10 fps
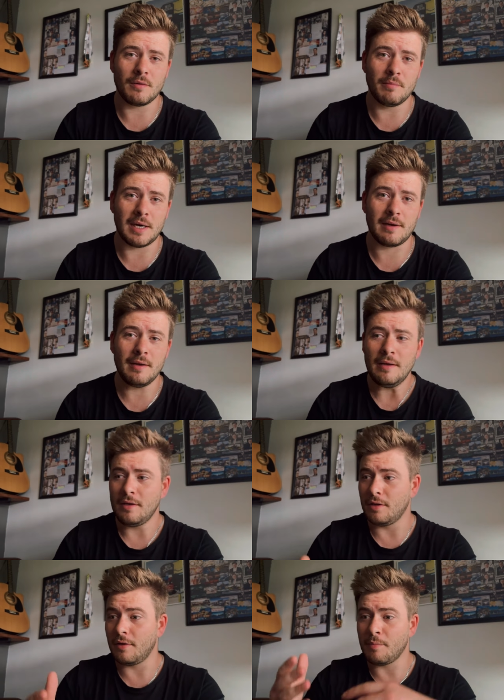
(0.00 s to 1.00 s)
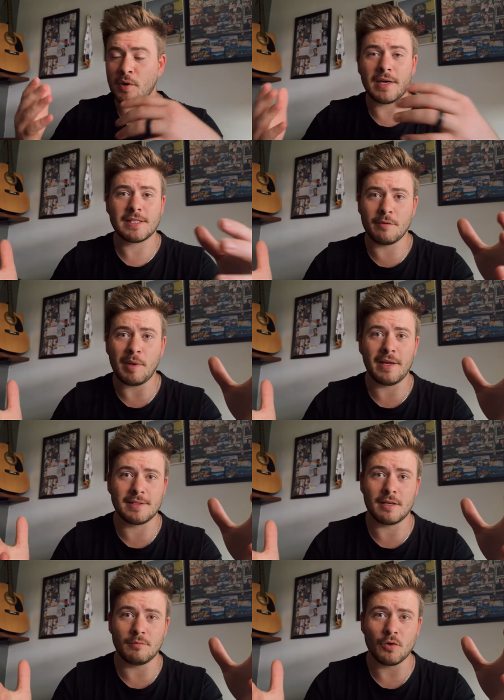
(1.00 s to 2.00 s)
can buy. You know, the pricing
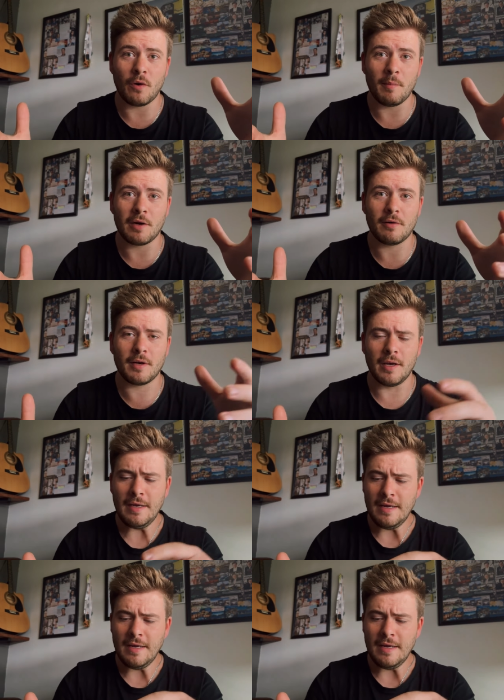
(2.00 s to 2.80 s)
plans that I'm talking about right now.